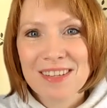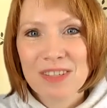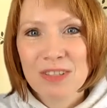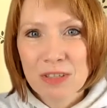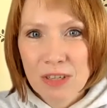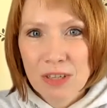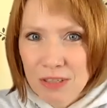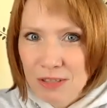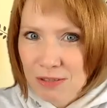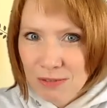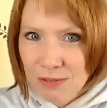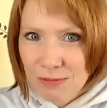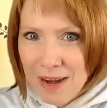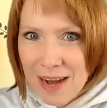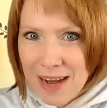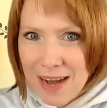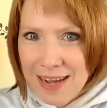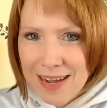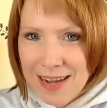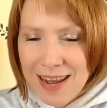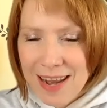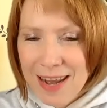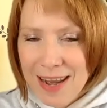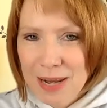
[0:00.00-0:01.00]
just the
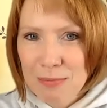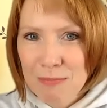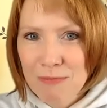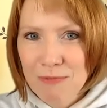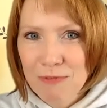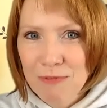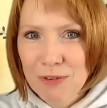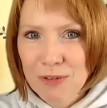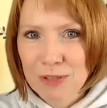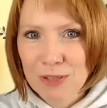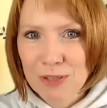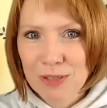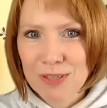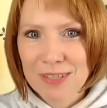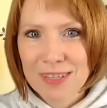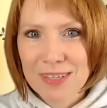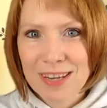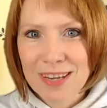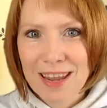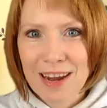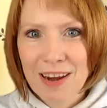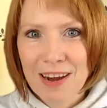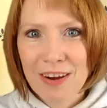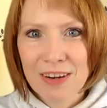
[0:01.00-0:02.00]
right name for certain
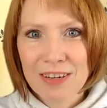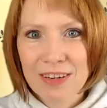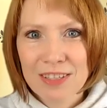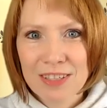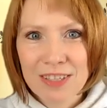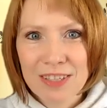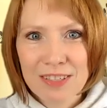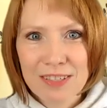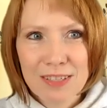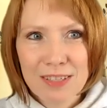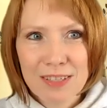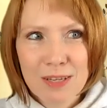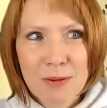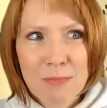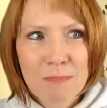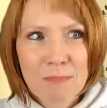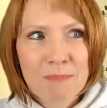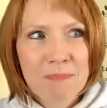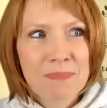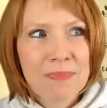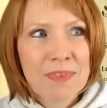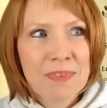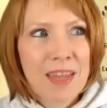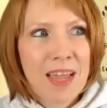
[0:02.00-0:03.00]
characters.
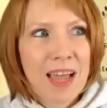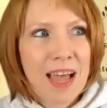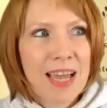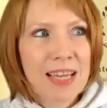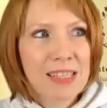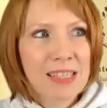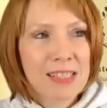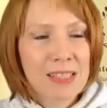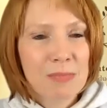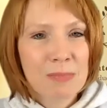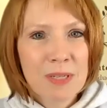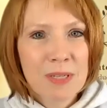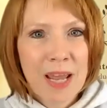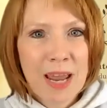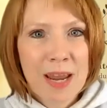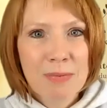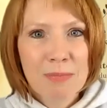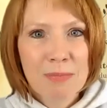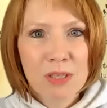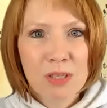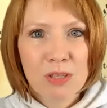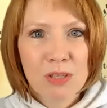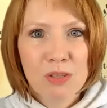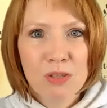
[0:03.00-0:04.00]
I
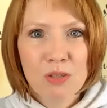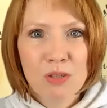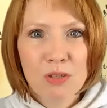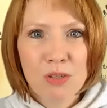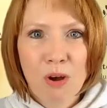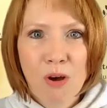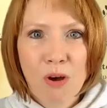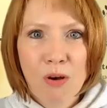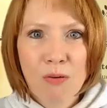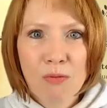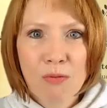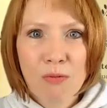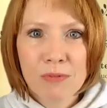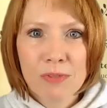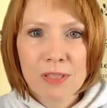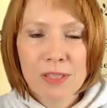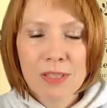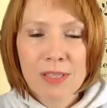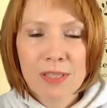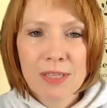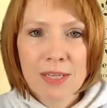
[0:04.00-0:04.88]
sometimes don't.